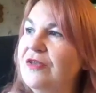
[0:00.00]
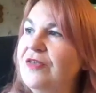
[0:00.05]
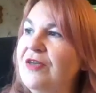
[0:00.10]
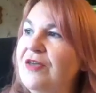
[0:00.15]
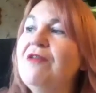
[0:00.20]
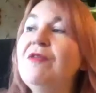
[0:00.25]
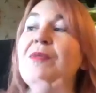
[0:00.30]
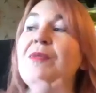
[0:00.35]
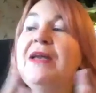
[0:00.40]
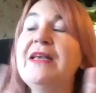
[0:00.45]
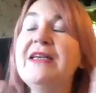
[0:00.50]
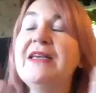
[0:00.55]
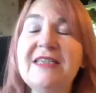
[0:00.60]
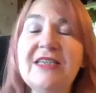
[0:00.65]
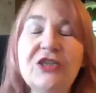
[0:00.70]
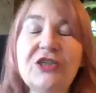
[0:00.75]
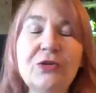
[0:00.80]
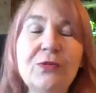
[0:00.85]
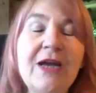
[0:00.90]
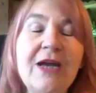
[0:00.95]
there had been a
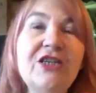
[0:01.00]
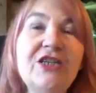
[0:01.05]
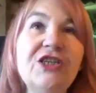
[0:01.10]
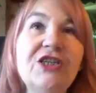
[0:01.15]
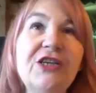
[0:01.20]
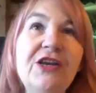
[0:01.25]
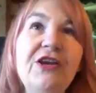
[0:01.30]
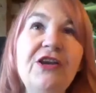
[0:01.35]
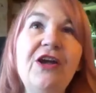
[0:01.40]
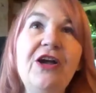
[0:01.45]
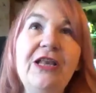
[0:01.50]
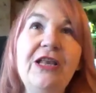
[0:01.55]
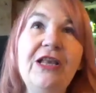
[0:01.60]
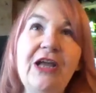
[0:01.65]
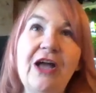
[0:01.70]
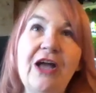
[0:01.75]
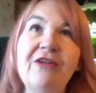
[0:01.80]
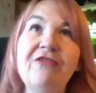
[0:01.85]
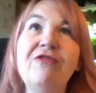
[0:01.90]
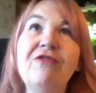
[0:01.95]
situation in her
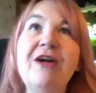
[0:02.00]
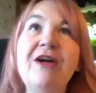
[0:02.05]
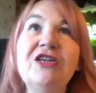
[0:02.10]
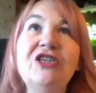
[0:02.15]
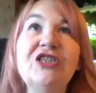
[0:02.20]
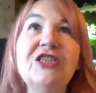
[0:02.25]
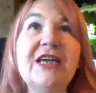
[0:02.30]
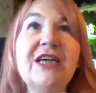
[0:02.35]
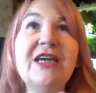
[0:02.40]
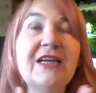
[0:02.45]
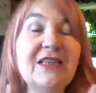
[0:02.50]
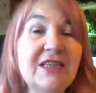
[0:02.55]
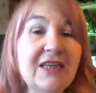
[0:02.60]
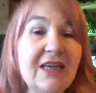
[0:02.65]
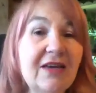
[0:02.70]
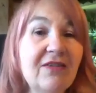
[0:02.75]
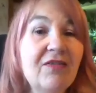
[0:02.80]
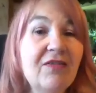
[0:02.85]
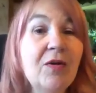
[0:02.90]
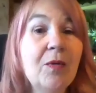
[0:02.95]
life where she'd had to
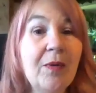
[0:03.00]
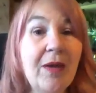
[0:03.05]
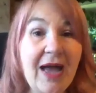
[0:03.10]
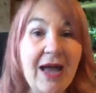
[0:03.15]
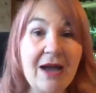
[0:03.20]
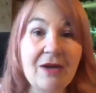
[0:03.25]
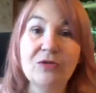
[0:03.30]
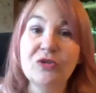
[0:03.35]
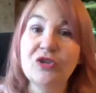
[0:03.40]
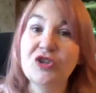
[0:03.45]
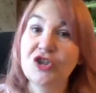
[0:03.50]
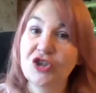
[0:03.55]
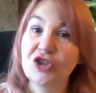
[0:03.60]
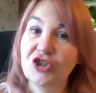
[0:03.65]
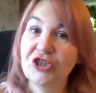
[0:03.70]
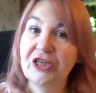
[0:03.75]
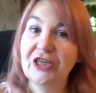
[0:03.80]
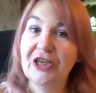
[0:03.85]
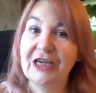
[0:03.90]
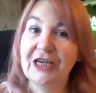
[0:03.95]
give up a house that
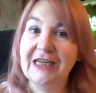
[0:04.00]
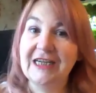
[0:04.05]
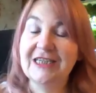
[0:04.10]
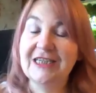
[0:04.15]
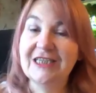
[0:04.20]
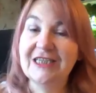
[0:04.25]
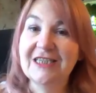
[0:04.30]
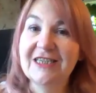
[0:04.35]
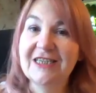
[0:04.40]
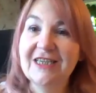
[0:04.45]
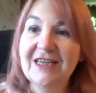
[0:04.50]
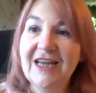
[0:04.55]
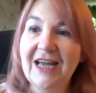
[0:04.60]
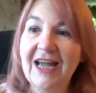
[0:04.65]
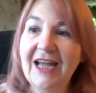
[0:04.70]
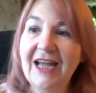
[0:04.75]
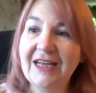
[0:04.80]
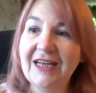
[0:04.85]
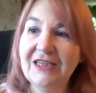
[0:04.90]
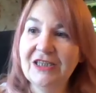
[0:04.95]
she liked,
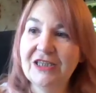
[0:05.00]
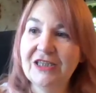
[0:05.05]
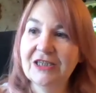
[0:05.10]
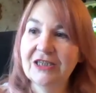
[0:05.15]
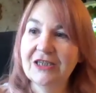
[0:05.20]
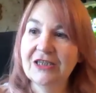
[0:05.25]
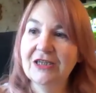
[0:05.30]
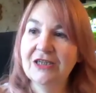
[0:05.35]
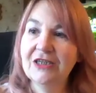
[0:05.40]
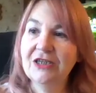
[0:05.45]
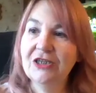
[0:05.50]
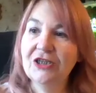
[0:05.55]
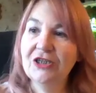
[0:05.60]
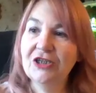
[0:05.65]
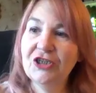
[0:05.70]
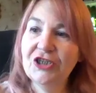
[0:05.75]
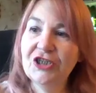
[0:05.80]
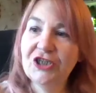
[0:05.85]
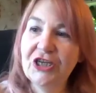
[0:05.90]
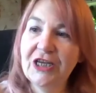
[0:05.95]
and
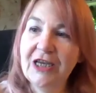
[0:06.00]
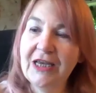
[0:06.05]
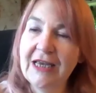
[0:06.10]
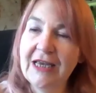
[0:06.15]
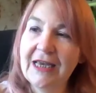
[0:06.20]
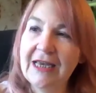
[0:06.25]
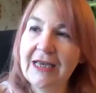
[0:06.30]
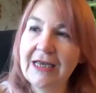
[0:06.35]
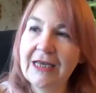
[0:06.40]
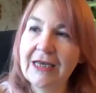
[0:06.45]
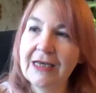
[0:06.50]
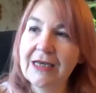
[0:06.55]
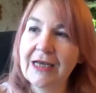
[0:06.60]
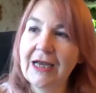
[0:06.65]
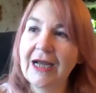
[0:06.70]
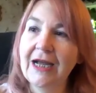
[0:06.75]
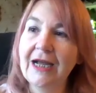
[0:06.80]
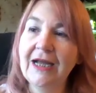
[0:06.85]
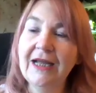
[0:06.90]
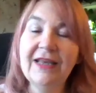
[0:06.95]
she
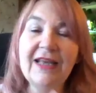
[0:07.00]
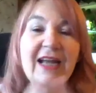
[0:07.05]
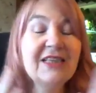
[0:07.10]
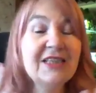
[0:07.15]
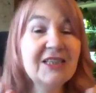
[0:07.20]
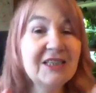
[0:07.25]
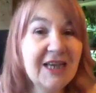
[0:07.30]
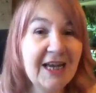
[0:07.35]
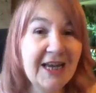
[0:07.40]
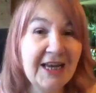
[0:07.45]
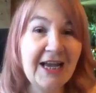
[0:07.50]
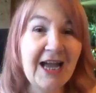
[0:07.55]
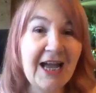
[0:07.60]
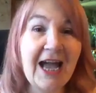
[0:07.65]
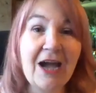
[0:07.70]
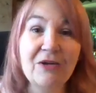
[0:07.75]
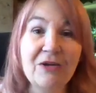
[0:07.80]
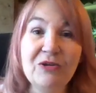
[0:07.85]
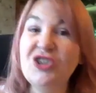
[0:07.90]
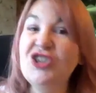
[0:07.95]
had to take a
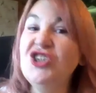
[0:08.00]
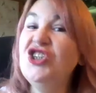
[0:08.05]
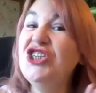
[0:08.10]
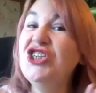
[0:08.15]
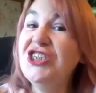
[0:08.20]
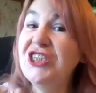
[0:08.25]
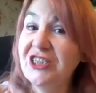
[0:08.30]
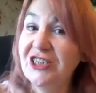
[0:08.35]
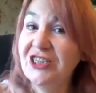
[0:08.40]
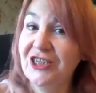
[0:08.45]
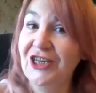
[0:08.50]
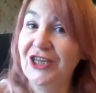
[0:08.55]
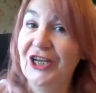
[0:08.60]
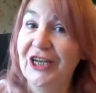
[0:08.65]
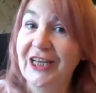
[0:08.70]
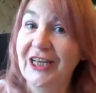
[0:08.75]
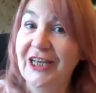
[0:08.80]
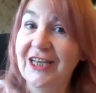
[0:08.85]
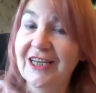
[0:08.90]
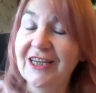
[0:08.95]
house that she didn't
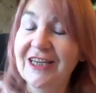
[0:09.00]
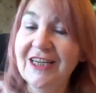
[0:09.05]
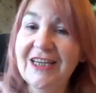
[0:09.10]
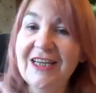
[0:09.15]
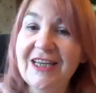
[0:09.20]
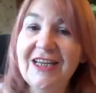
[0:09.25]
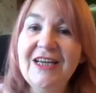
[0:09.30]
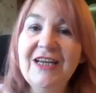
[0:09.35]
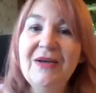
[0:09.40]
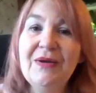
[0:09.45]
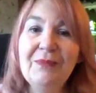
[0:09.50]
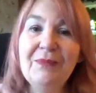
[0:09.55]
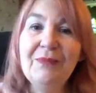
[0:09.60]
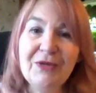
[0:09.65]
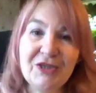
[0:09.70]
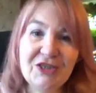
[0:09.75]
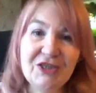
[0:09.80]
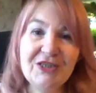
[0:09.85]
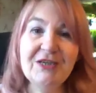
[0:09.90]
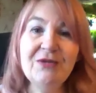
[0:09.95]
like,
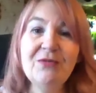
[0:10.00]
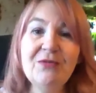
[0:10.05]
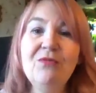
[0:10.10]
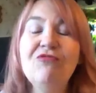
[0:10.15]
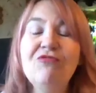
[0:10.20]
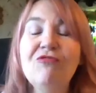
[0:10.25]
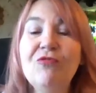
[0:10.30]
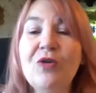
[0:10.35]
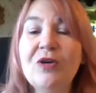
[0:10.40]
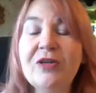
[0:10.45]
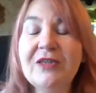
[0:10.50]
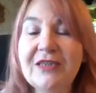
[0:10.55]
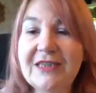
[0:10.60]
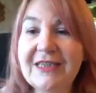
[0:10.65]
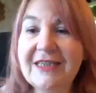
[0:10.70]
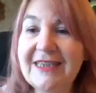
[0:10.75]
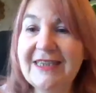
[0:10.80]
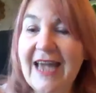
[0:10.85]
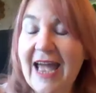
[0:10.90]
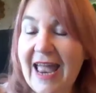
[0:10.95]
but she didn't want
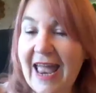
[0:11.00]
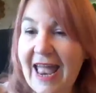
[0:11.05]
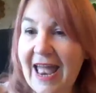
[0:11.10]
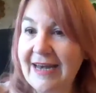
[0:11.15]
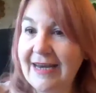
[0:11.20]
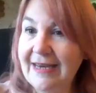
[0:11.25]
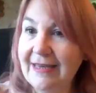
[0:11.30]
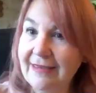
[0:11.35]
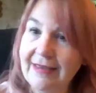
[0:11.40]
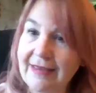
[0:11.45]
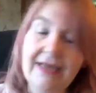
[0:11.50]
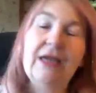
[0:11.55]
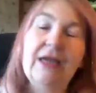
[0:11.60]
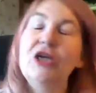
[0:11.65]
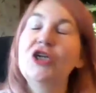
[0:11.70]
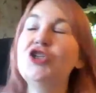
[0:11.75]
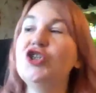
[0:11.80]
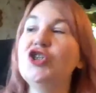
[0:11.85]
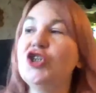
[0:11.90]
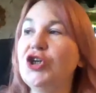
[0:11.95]
to say anything
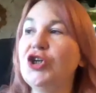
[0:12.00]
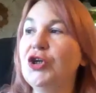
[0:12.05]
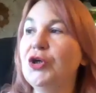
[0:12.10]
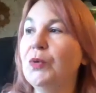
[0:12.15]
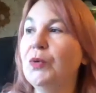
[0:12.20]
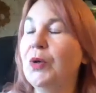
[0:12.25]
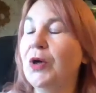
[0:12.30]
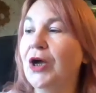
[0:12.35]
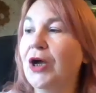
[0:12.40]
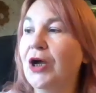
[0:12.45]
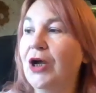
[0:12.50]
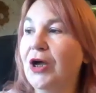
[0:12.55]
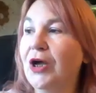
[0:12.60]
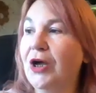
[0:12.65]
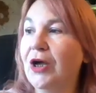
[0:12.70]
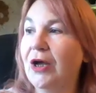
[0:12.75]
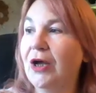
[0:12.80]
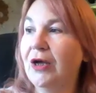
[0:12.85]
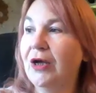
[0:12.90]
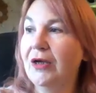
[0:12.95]
to
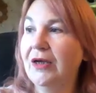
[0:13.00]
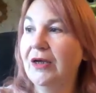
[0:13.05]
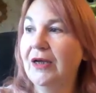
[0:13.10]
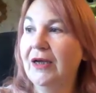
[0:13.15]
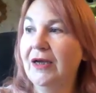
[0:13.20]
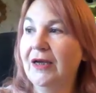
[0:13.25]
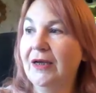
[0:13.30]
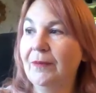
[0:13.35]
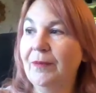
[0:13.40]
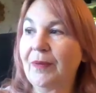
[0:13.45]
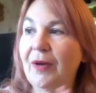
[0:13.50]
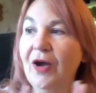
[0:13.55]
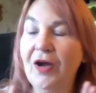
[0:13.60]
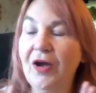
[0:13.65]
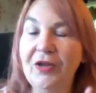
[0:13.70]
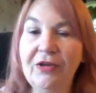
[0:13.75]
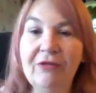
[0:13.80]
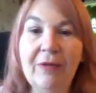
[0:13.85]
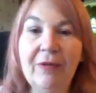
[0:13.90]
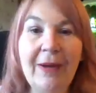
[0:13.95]
her
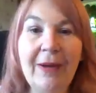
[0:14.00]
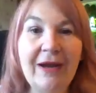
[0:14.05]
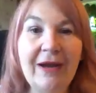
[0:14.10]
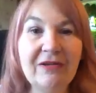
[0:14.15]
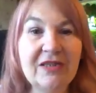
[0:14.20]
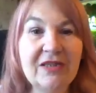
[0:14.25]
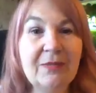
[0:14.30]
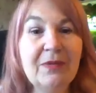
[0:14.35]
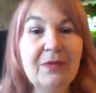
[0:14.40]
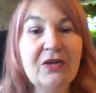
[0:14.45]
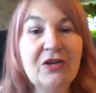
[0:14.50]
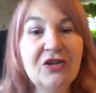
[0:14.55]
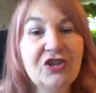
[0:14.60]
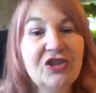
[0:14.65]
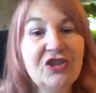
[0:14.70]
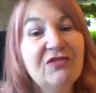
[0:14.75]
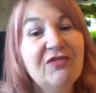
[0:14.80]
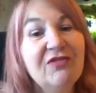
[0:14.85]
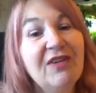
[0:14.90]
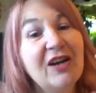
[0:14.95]
partner about it because
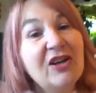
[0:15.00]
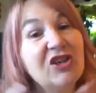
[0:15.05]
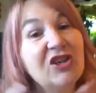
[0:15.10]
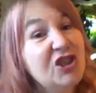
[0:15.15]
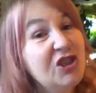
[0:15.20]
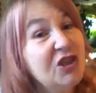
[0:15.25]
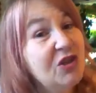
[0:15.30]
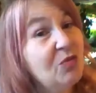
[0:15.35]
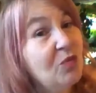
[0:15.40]
she felt she